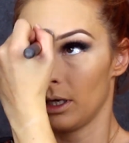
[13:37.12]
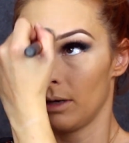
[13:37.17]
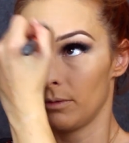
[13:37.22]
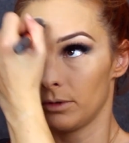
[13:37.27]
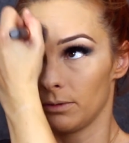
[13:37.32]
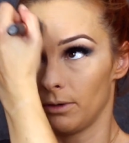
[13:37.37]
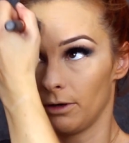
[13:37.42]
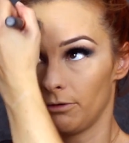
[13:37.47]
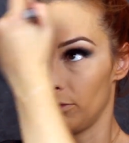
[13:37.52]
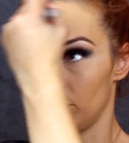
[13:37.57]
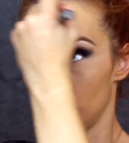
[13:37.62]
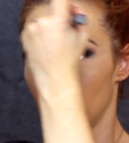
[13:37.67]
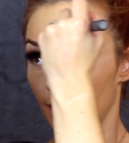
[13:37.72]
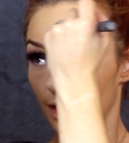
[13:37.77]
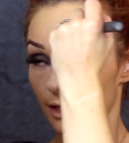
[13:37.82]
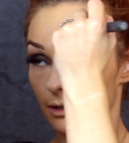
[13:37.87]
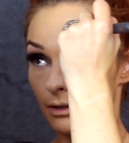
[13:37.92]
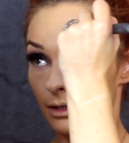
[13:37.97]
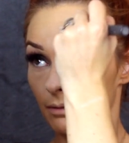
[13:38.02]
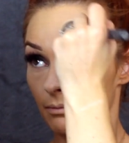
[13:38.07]
up to my
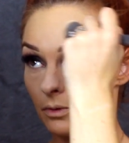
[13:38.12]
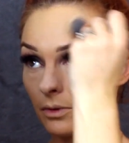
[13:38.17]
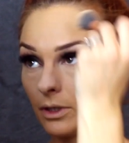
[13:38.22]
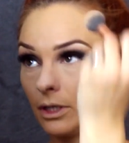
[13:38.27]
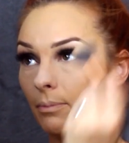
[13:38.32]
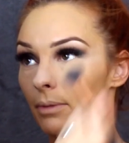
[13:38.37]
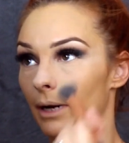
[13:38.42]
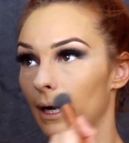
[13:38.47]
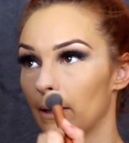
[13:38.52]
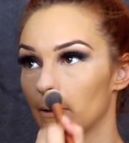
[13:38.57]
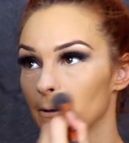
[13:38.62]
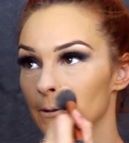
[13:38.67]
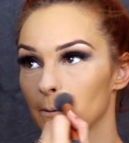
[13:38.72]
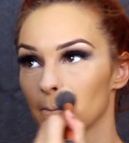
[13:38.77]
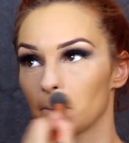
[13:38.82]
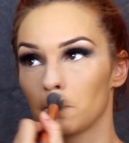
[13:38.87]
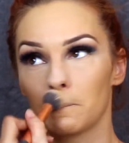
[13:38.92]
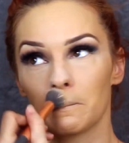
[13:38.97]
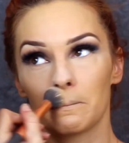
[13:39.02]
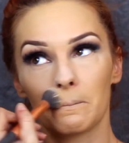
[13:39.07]
forehead, in between the brows,
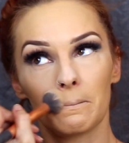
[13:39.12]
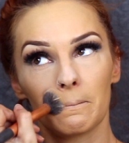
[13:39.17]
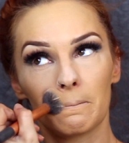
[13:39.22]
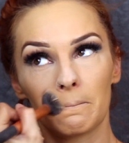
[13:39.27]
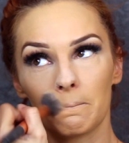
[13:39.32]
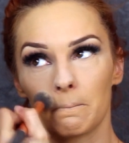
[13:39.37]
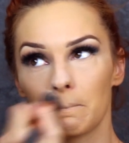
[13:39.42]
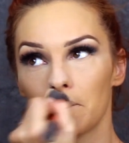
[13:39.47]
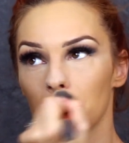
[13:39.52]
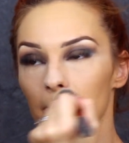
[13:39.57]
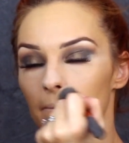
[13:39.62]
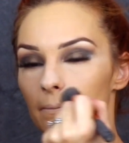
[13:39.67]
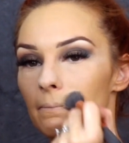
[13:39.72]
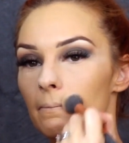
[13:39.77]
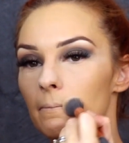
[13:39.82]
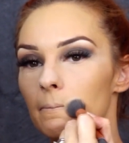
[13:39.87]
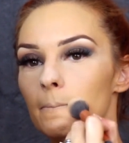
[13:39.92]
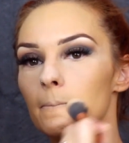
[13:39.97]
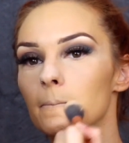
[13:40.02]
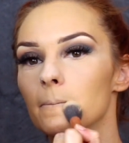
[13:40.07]

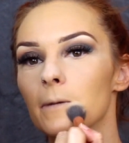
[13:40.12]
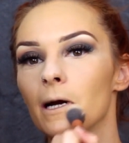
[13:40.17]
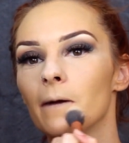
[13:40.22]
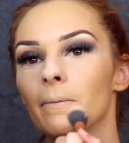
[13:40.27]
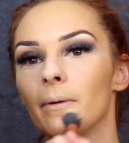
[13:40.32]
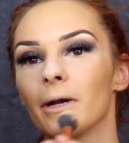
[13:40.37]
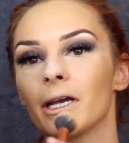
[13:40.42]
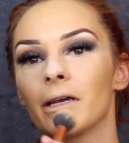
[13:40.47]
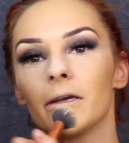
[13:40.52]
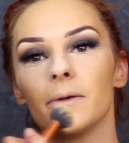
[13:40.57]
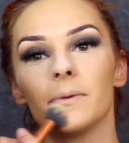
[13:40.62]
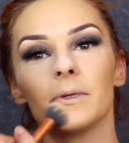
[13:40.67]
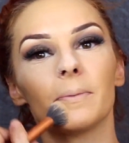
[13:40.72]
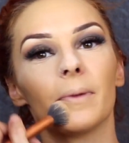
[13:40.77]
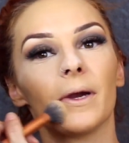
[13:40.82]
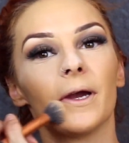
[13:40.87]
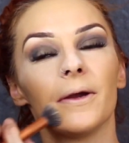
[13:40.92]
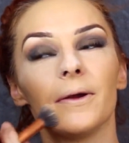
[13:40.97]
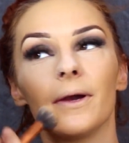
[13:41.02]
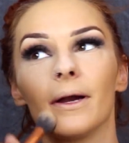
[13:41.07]
around my Cupid's
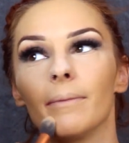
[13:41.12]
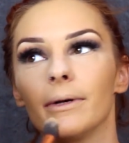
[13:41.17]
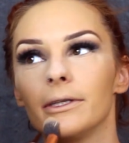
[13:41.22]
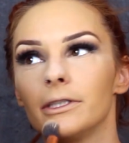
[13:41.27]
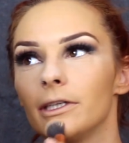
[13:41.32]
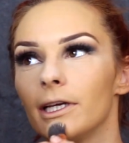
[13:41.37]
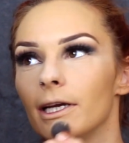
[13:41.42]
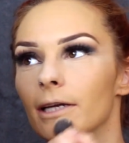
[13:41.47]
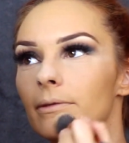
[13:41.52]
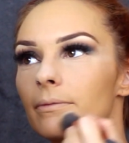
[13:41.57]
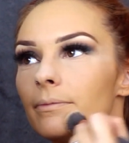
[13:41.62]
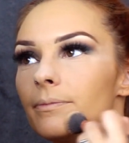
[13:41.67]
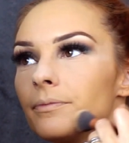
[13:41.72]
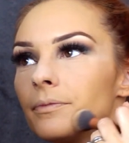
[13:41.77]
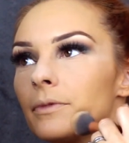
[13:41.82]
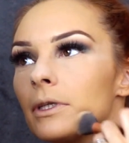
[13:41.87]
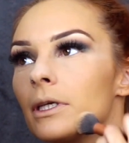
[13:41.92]
bow and my chin.